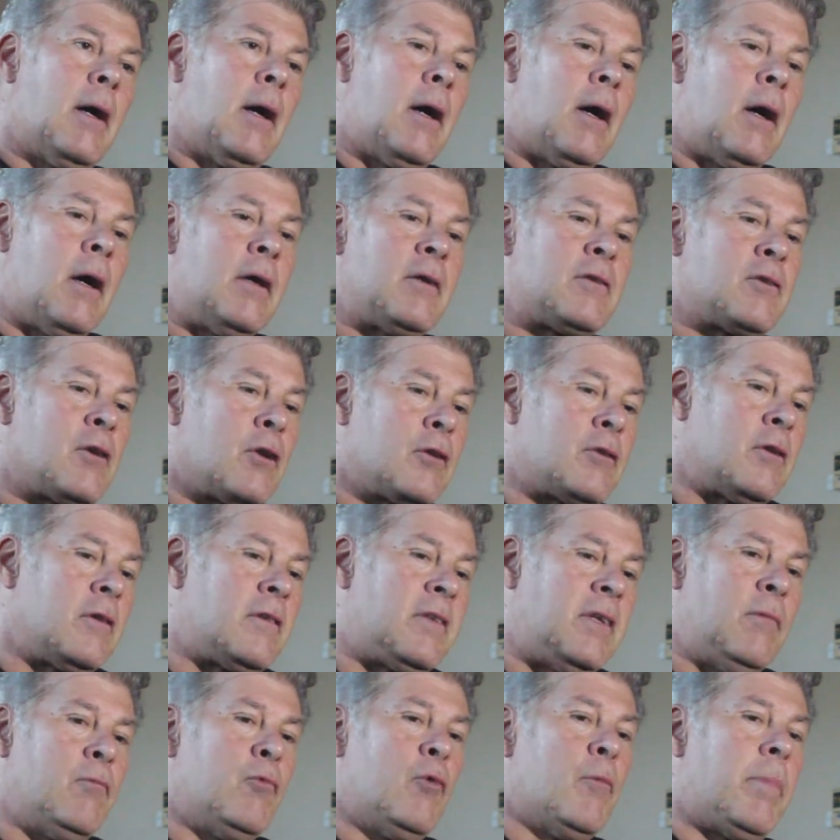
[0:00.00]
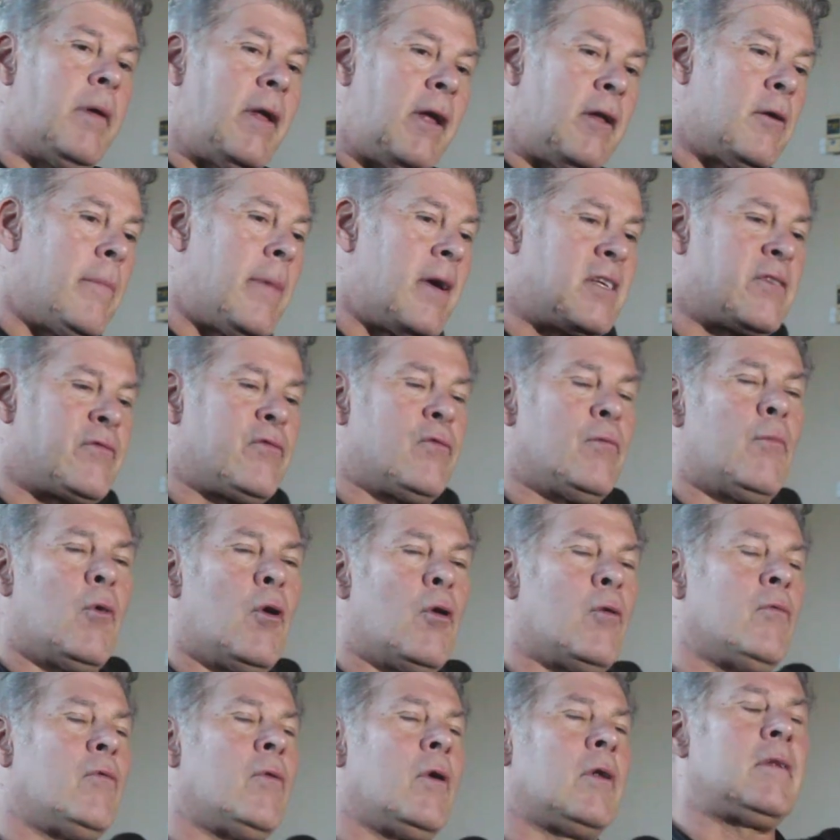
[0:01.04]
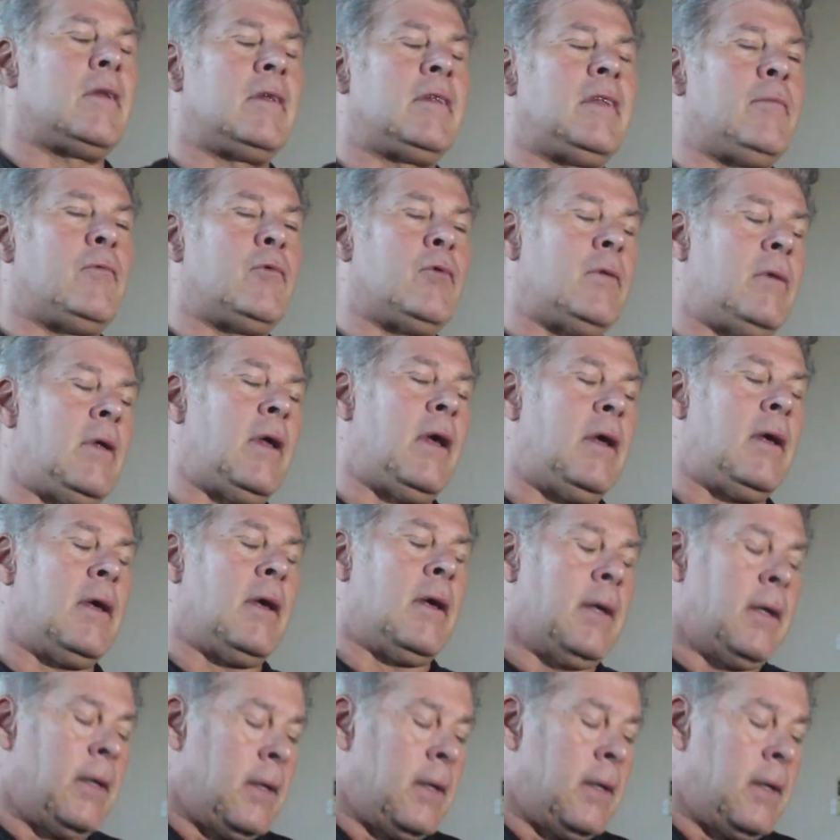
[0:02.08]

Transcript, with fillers: It's not the team who played the best football who won the team today.